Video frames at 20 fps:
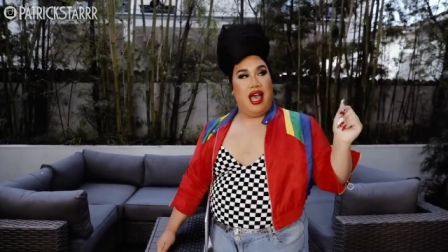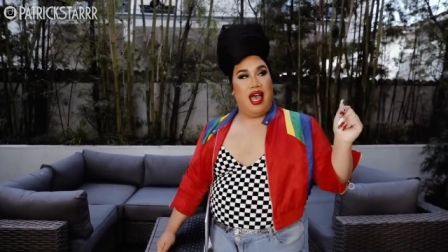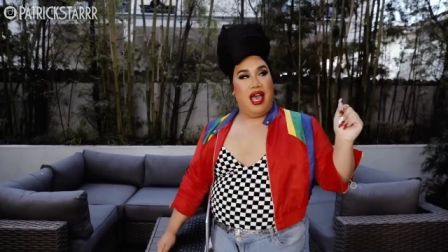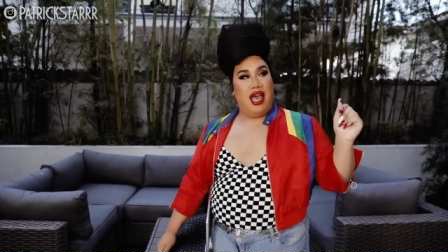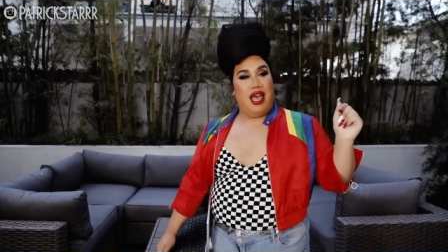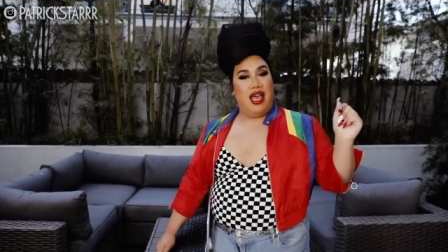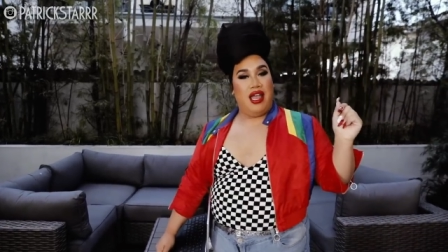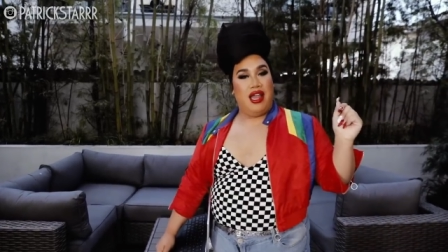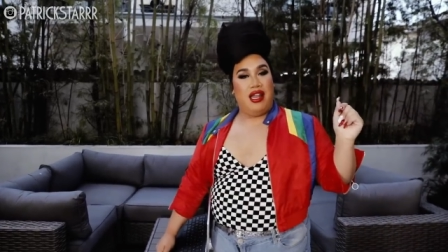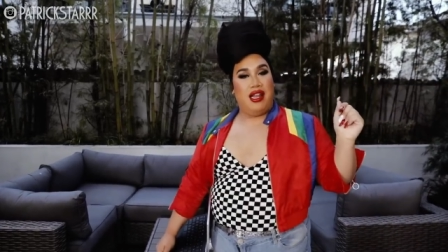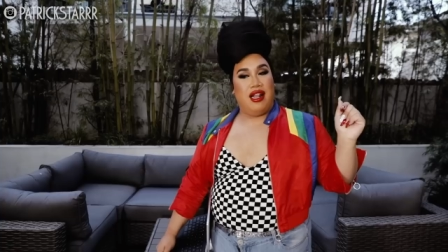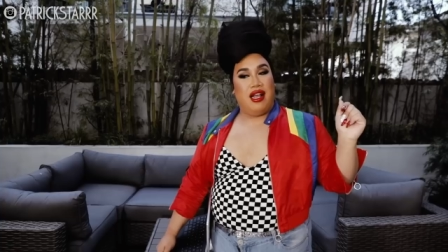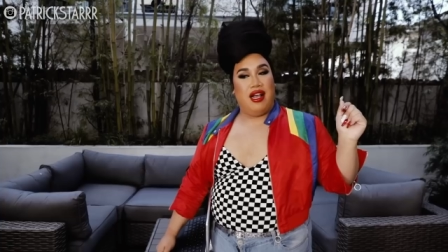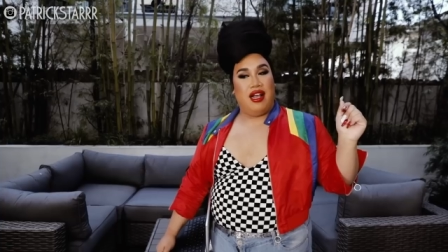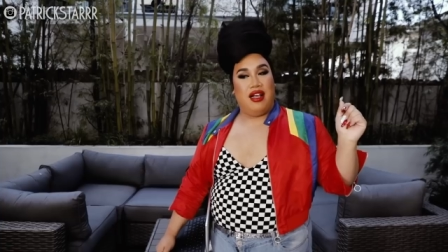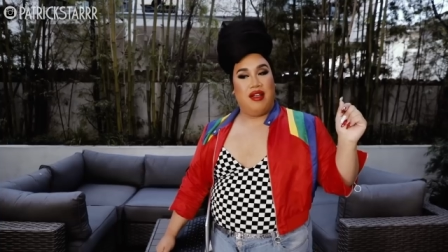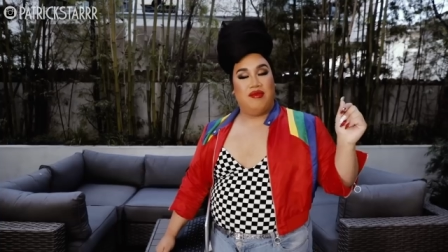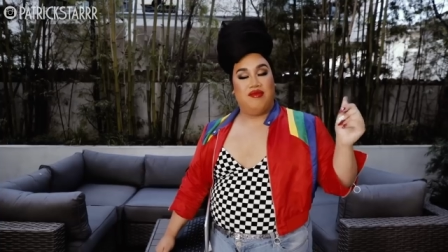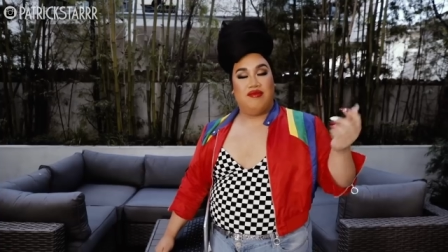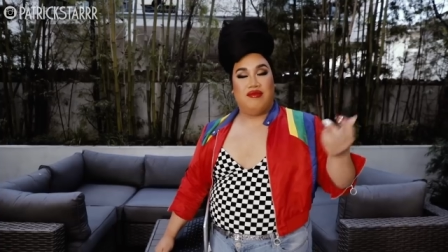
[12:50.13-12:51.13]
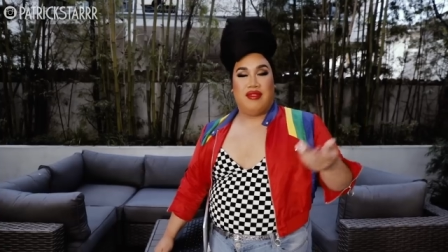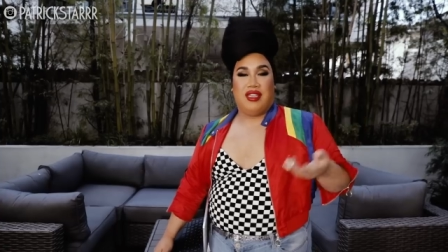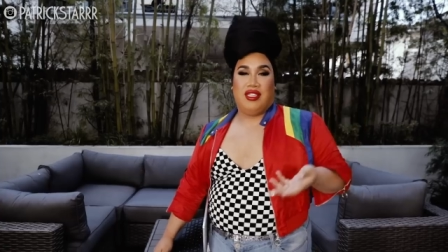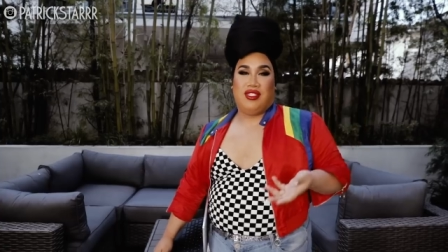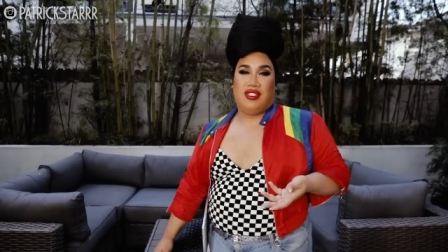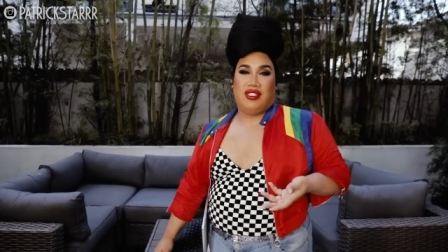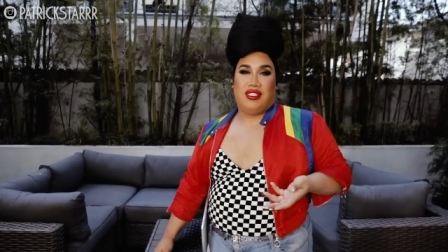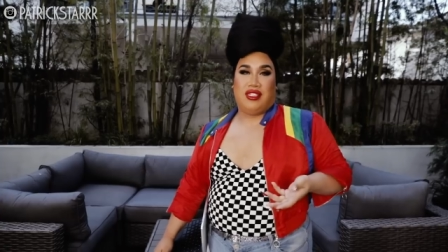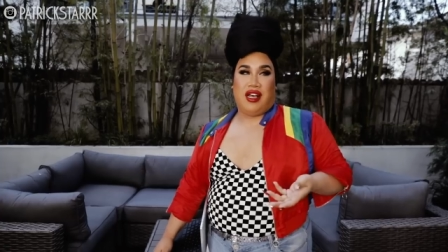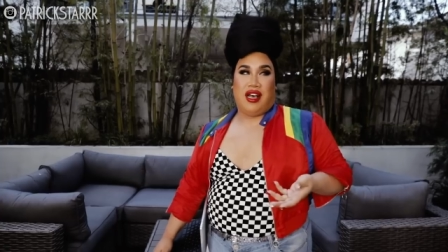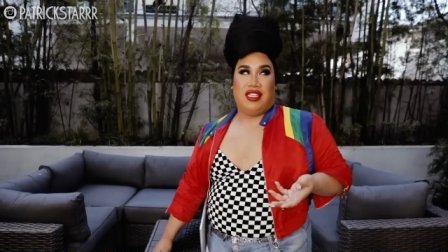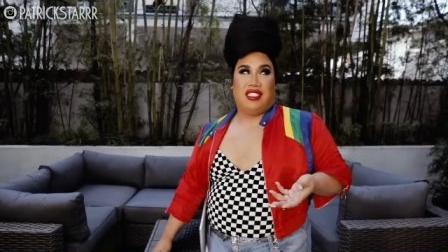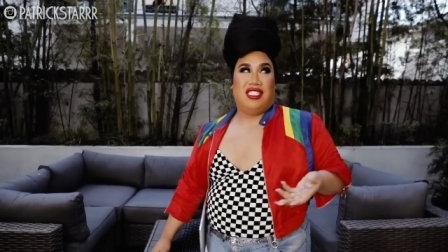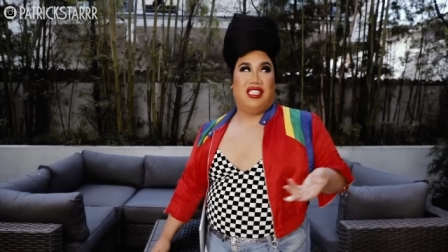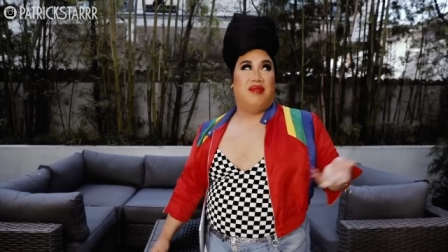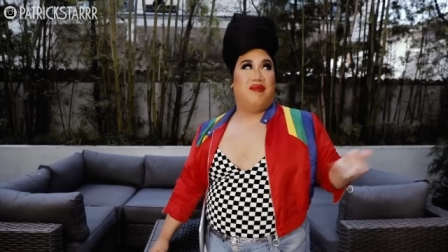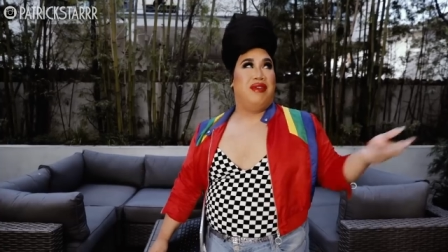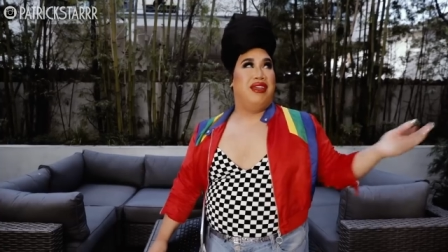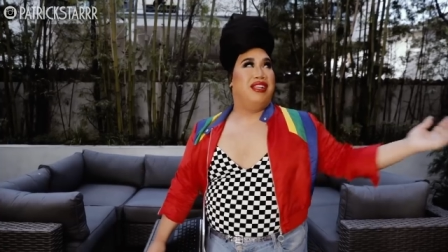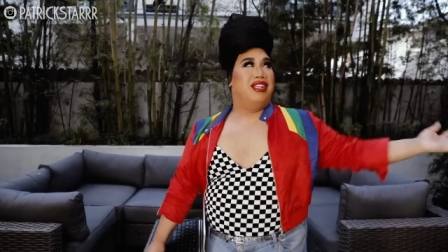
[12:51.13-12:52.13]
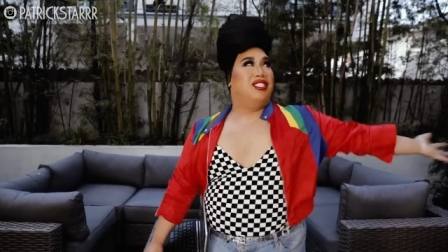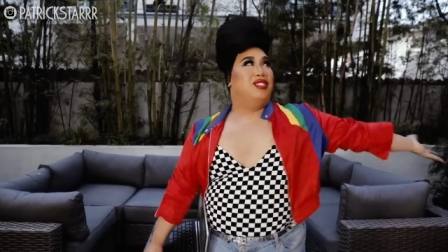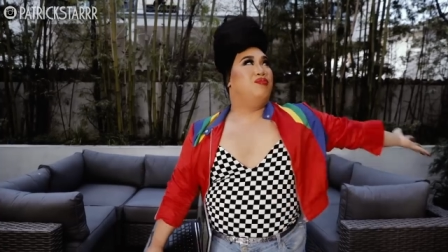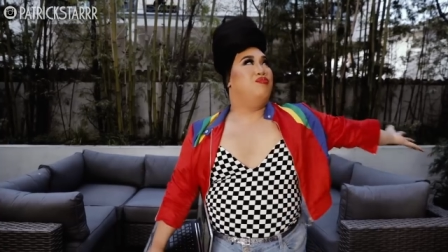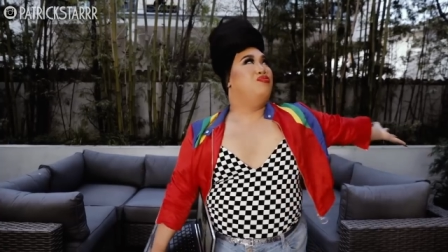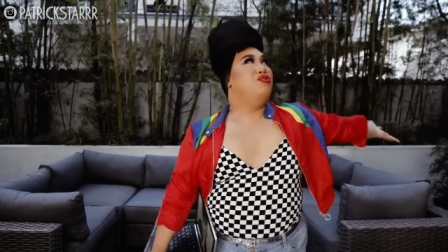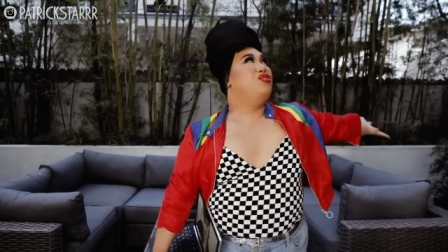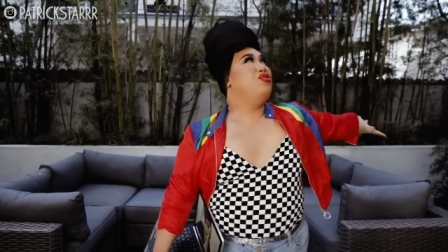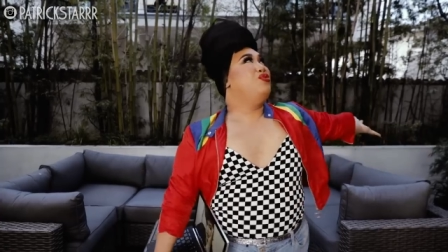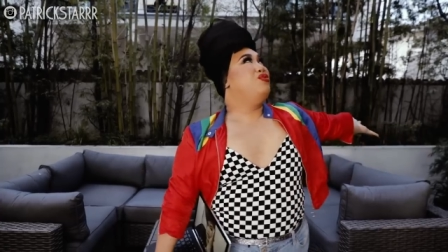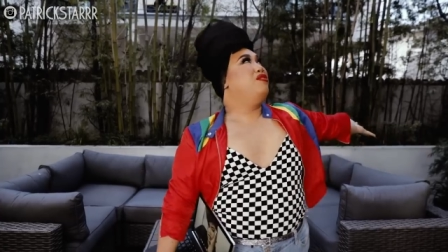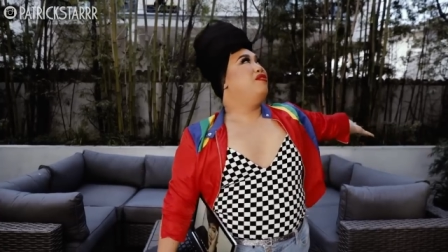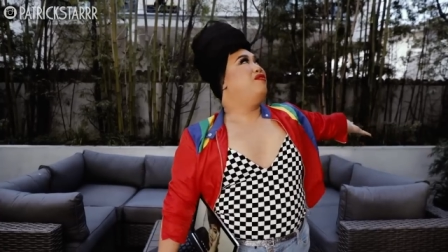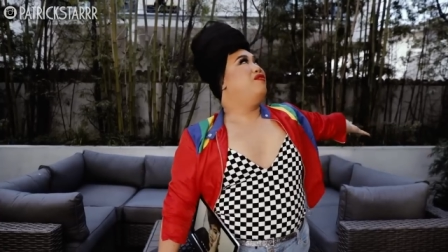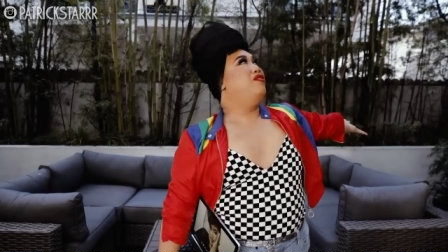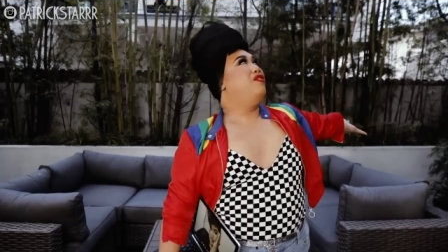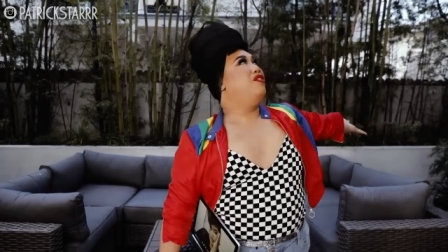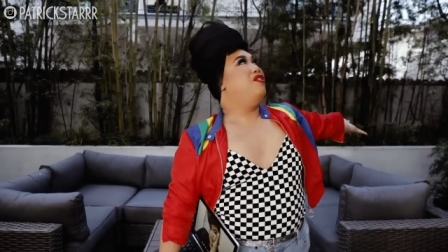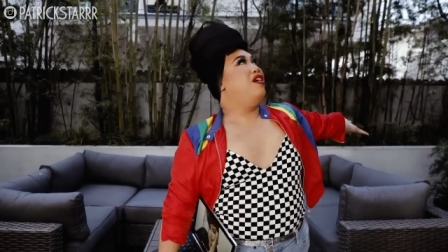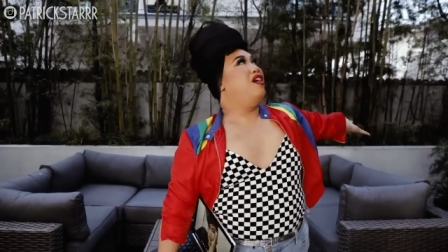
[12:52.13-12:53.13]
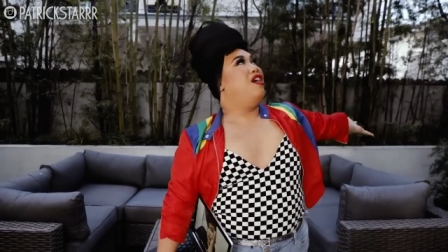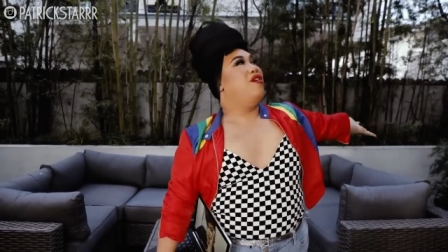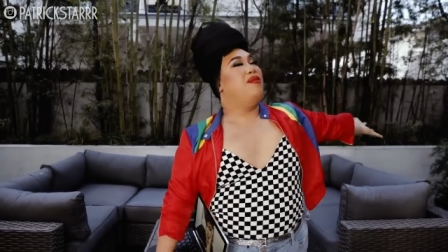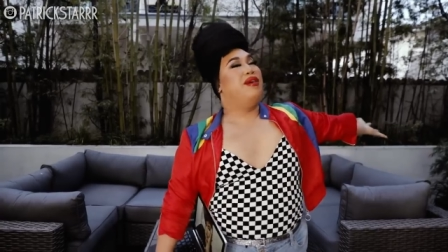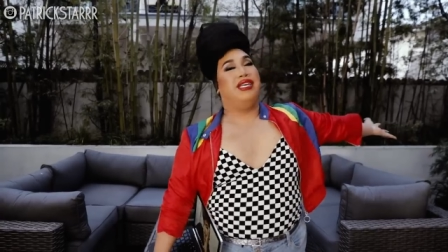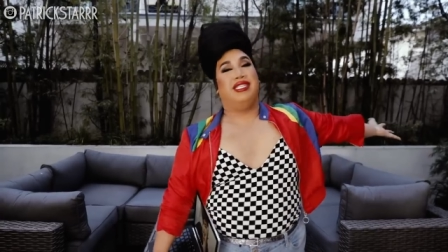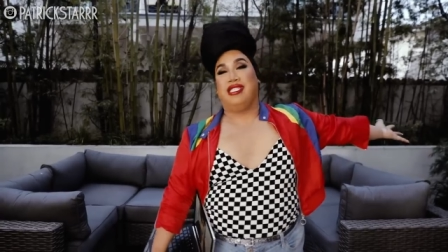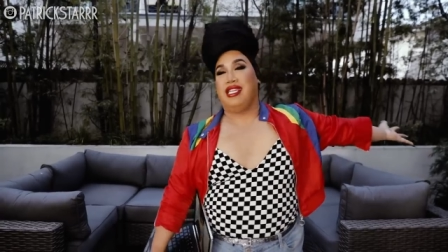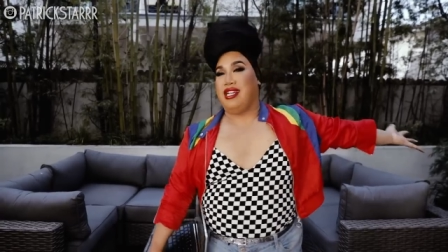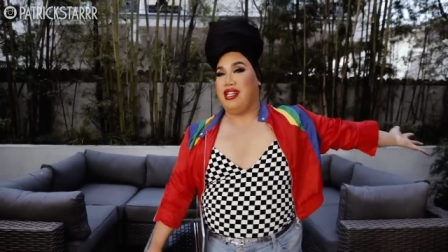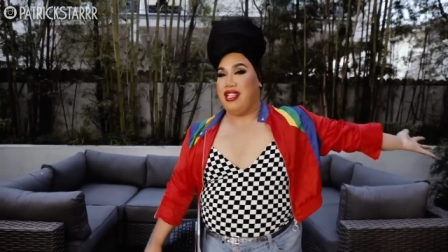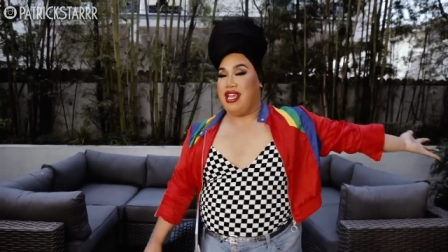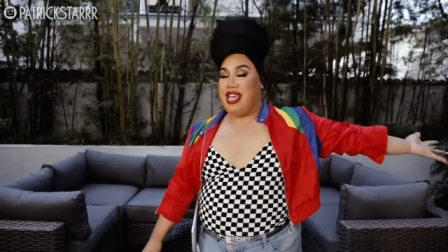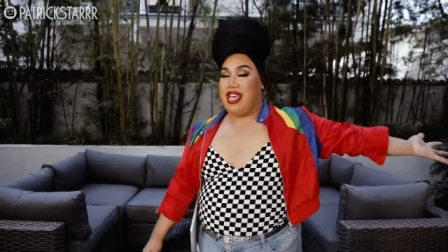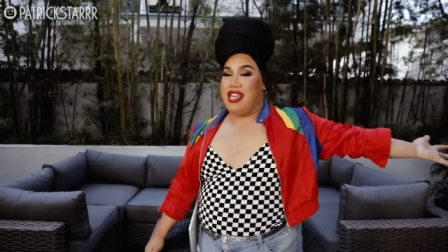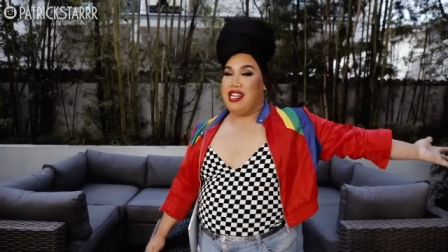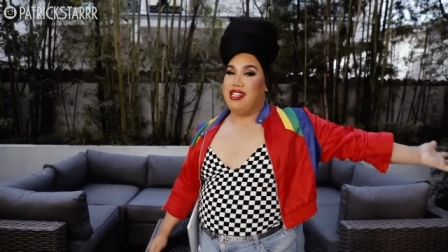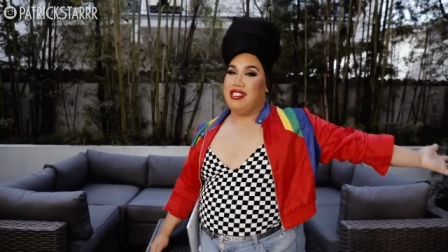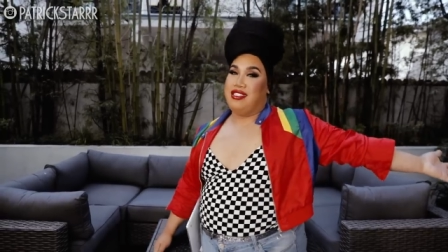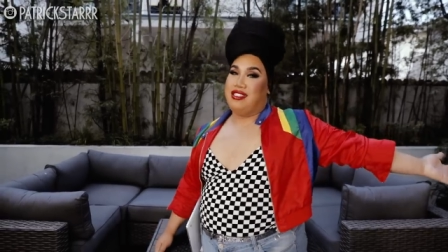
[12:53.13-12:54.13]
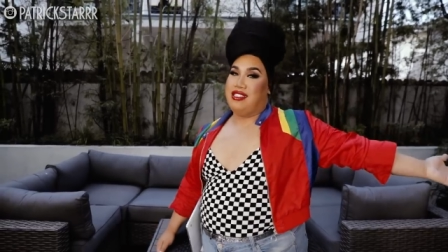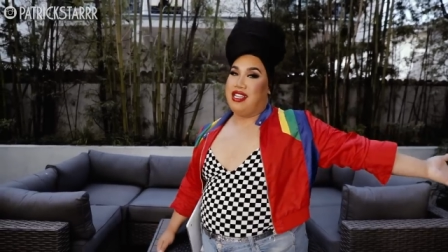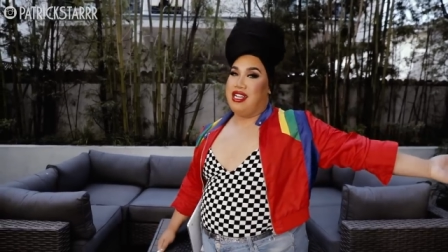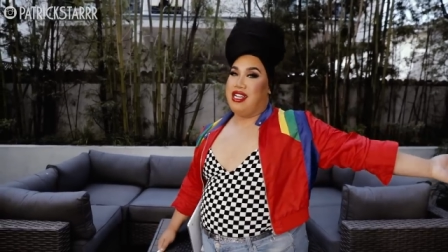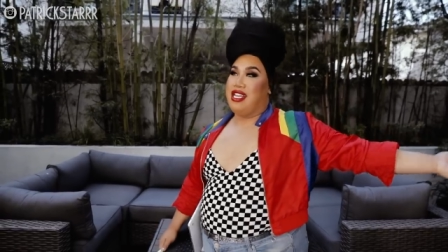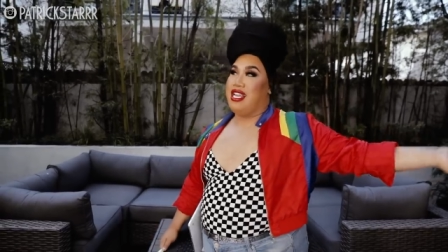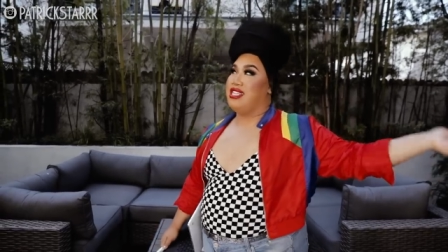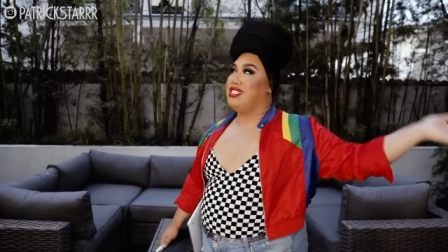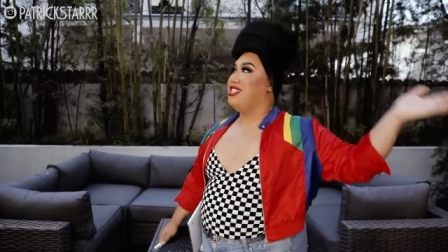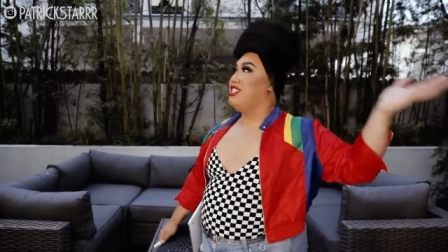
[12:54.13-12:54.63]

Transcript: And um, it's just awesome and it's beautiful always in L A, and it's sunny.